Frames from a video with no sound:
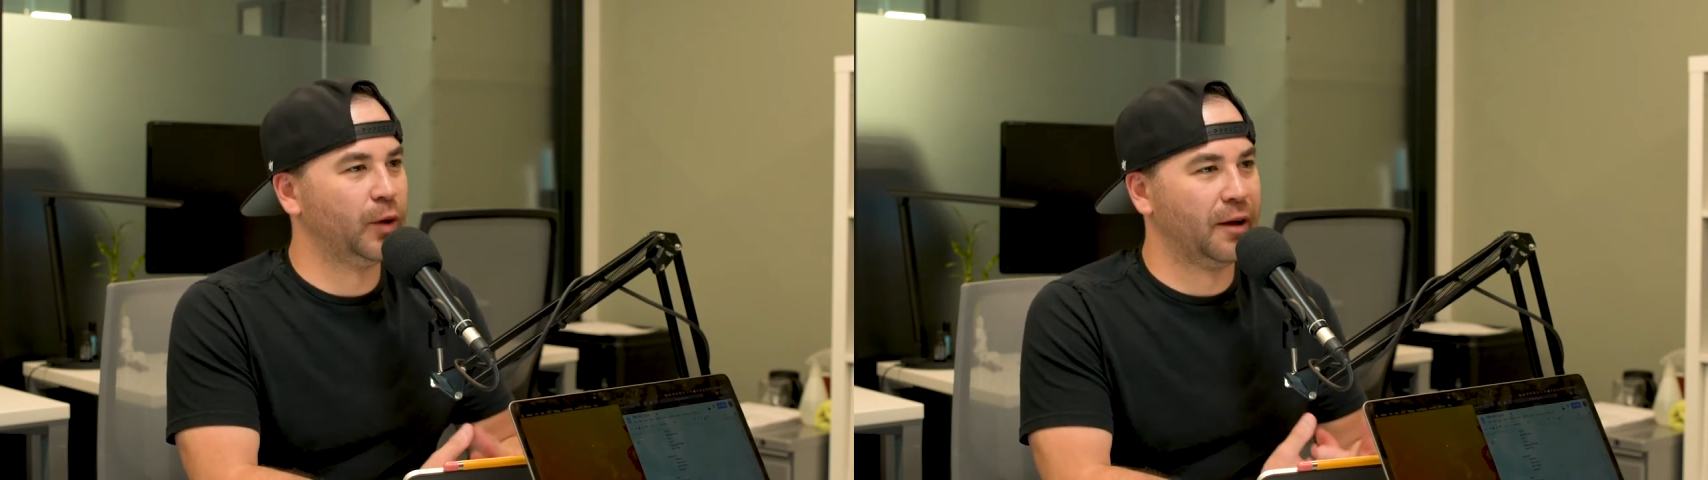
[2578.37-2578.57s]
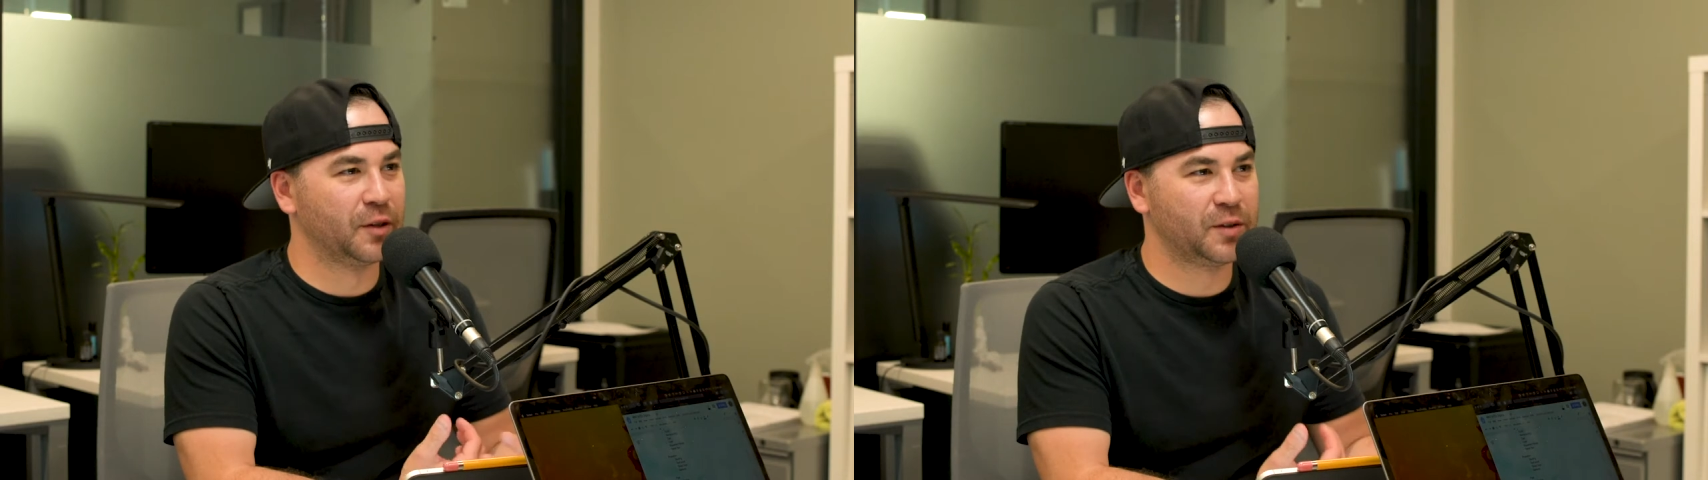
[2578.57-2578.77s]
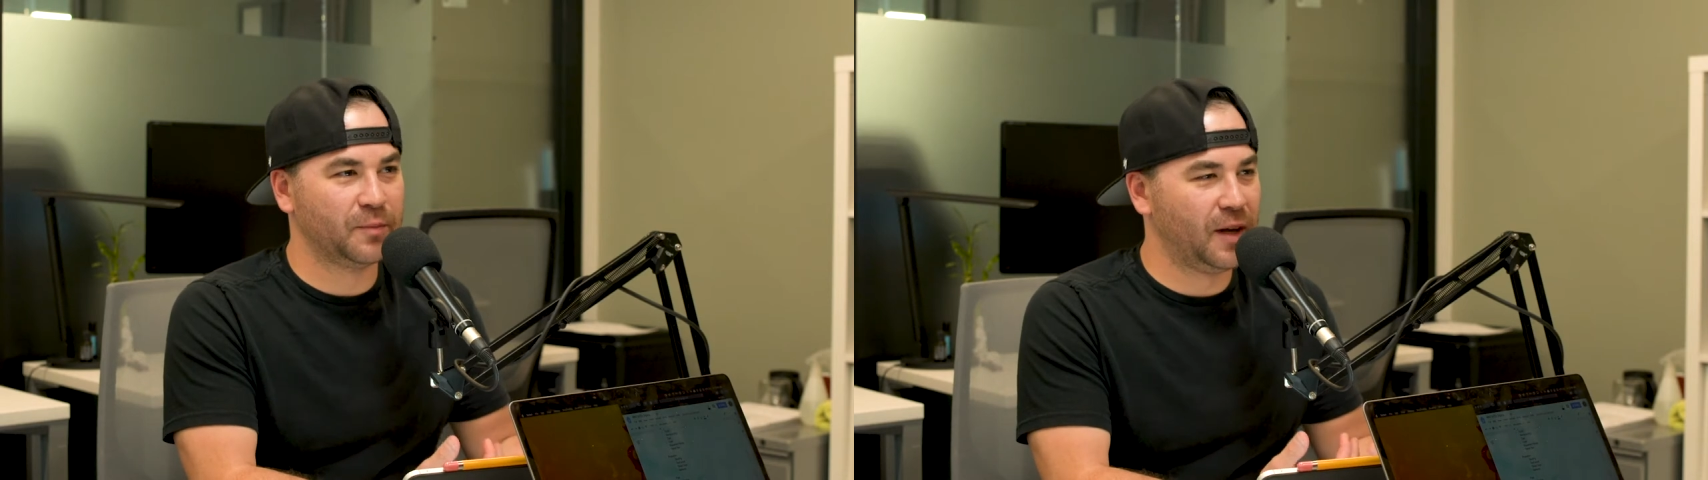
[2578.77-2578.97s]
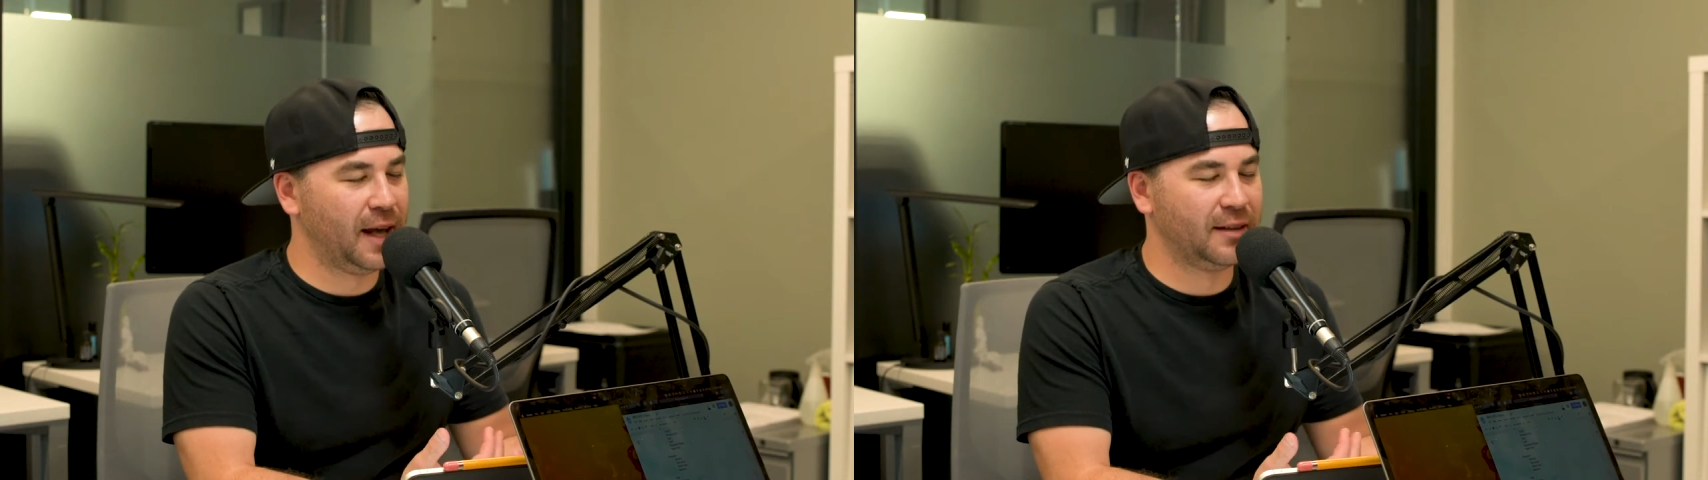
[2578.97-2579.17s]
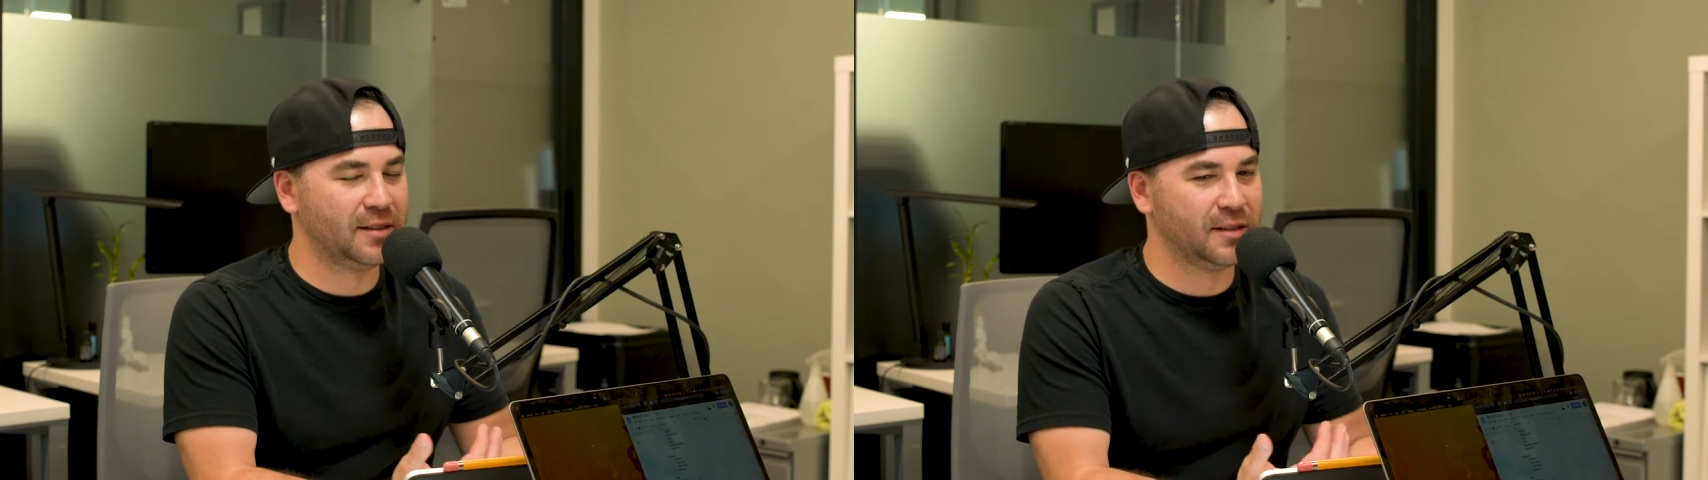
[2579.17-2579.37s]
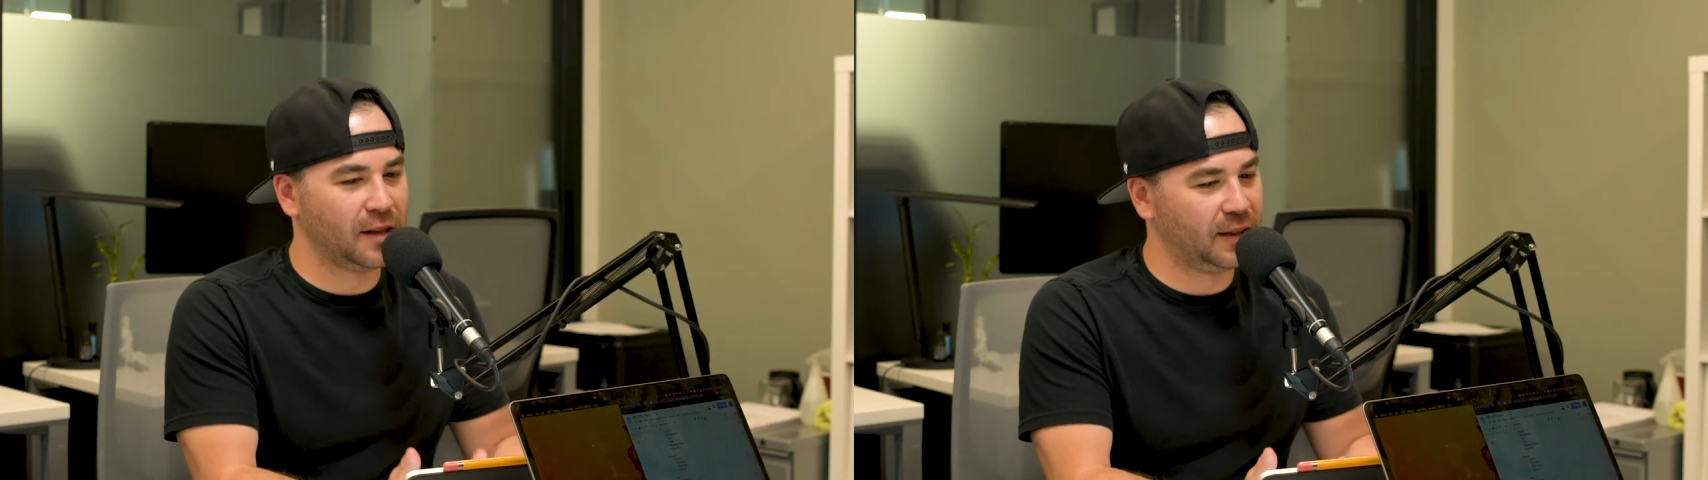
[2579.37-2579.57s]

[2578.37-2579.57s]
We have a, and this is